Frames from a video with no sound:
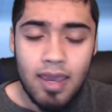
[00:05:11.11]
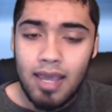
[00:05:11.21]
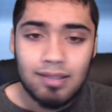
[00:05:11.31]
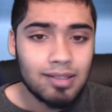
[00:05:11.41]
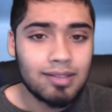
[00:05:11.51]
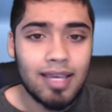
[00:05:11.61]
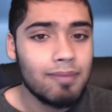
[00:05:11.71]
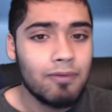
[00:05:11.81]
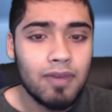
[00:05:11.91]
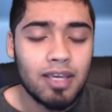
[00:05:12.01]
It's the same
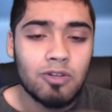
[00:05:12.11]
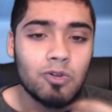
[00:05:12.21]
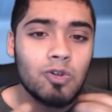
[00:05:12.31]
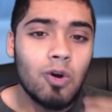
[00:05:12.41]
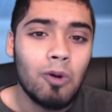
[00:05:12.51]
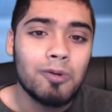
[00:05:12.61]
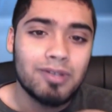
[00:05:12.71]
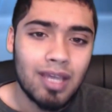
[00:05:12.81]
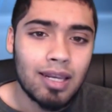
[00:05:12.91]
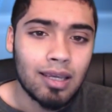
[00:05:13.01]
thing. It's goal
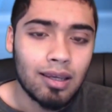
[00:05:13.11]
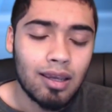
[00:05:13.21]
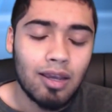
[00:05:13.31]
setting.